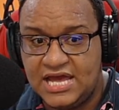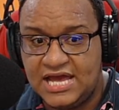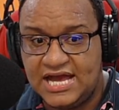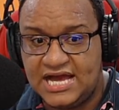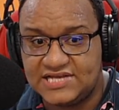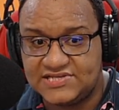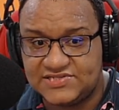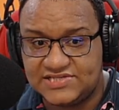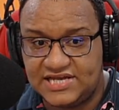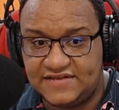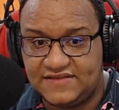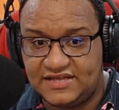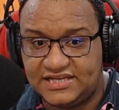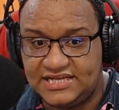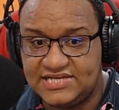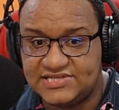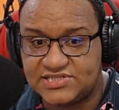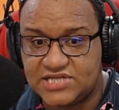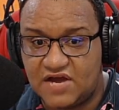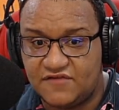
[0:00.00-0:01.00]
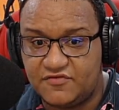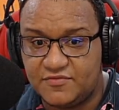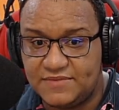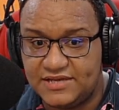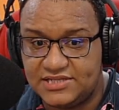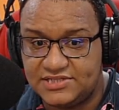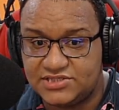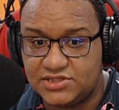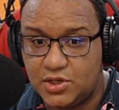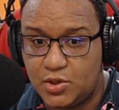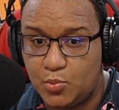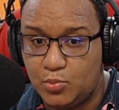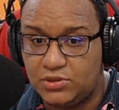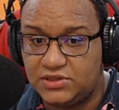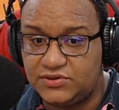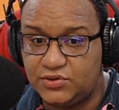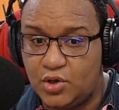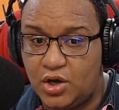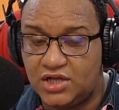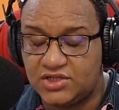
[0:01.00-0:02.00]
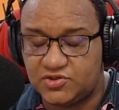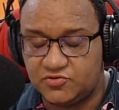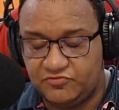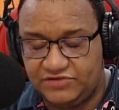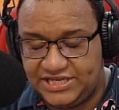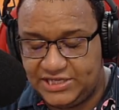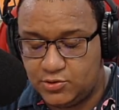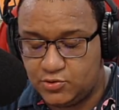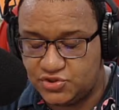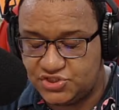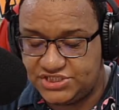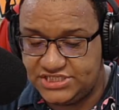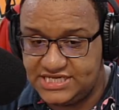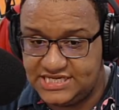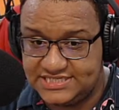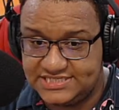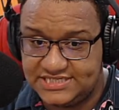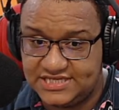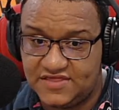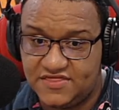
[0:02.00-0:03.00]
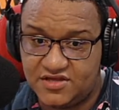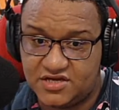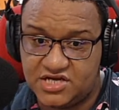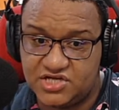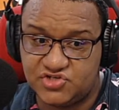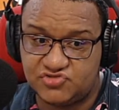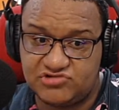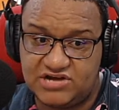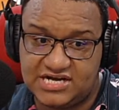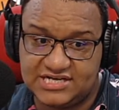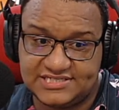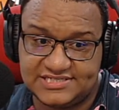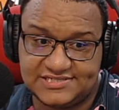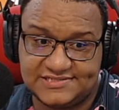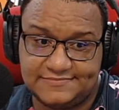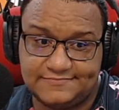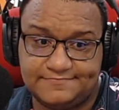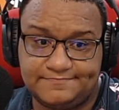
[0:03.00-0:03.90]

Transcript: has said that his government will not renegotiate the contract.